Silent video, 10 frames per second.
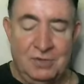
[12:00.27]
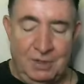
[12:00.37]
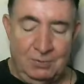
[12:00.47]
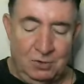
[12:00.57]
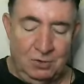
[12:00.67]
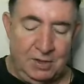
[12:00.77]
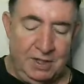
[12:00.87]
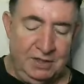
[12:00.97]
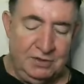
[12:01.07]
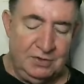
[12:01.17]
They were
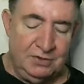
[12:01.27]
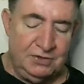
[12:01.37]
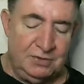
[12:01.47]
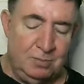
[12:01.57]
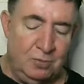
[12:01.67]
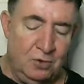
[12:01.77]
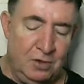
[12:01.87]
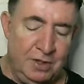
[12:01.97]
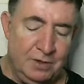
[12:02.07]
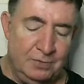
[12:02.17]
looking to
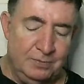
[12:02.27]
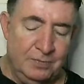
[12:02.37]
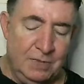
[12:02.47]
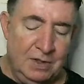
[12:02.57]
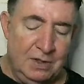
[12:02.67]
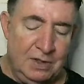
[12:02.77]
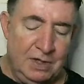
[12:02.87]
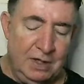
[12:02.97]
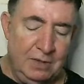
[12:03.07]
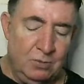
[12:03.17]
spoil.
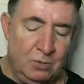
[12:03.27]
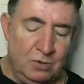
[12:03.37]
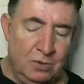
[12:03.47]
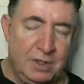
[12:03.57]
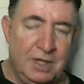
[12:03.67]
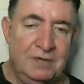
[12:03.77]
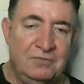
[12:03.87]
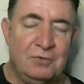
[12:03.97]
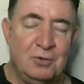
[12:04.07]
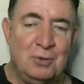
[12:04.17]
They were looking
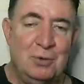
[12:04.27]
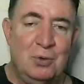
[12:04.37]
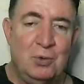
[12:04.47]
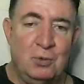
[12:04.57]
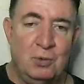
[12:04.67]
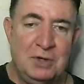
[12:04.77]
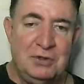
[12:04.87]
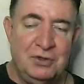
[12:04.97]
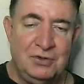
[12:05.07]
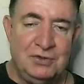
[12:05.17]
for
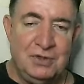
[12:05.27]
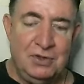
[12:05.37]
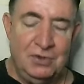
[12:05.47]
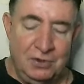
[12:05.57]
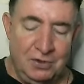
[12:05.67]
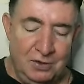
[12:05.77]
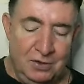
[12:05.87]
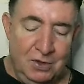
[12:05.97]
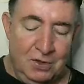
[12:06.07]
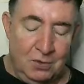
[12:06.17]
riches in
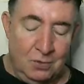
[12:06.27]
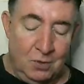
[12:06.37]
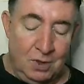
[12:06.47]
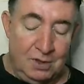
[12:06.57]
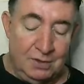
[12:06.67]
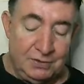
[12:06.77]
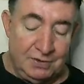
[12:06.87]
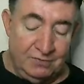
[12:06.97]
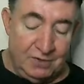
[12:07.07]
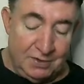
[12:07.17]
the walls
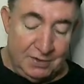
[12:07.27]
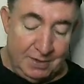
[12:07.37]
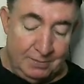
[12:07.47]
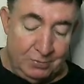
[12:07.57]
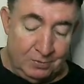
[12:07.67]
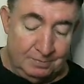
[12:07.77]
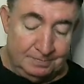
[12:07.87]
of the temple.